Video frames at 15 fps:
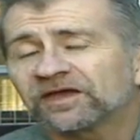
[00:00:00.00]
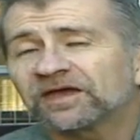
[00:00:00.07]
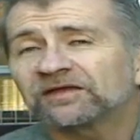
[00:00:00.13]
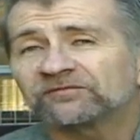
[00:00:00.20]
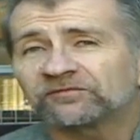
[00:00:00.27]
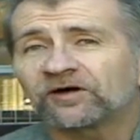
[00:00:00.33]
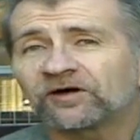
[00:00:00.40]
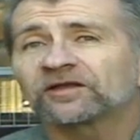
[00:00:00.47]

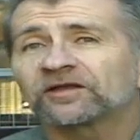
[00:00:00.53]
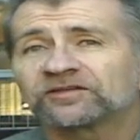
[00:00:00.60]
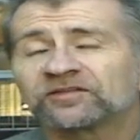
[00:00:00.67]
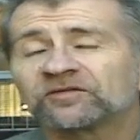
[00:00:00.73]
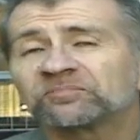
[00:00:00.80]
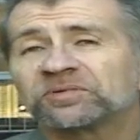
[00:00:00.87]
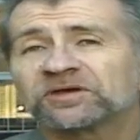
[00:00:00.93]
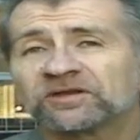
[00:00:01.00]
and fall into
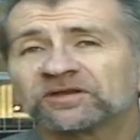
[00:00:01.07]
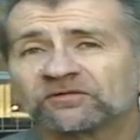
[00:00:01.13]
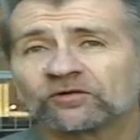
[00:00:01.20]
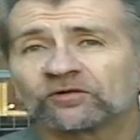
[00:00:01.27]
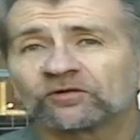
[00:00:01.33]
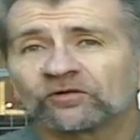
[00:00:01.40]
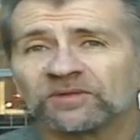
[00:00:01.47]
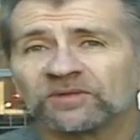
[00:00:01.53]
the pit of
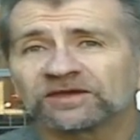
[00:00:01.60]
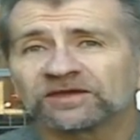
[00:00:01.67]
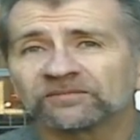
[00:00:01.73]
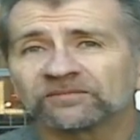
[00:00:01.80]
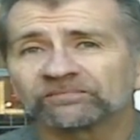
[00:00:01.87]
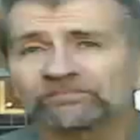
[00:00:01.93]
their own making.